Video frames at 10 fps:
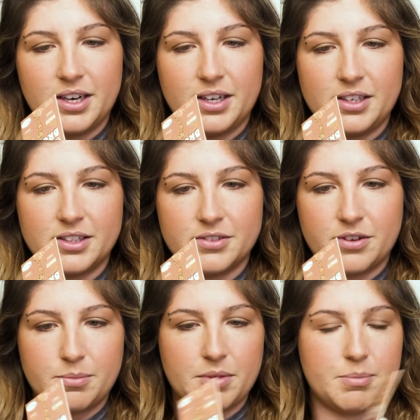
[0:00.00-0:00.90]
and it's
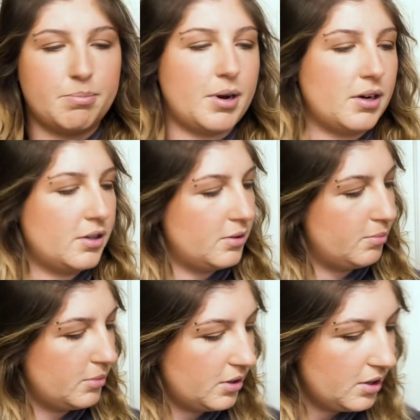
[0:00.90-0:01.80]
from the
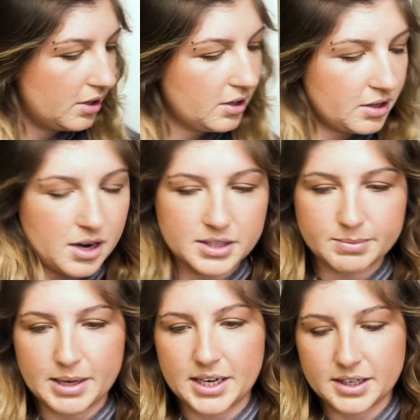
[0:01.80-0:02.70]
Balm
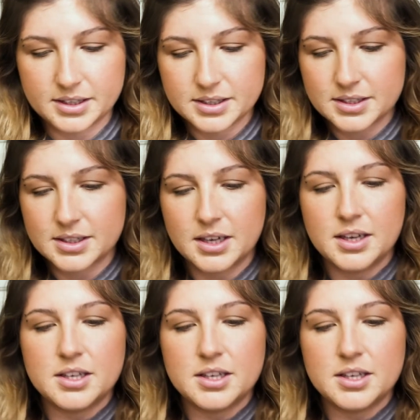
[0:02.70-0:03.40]
Cosmetics.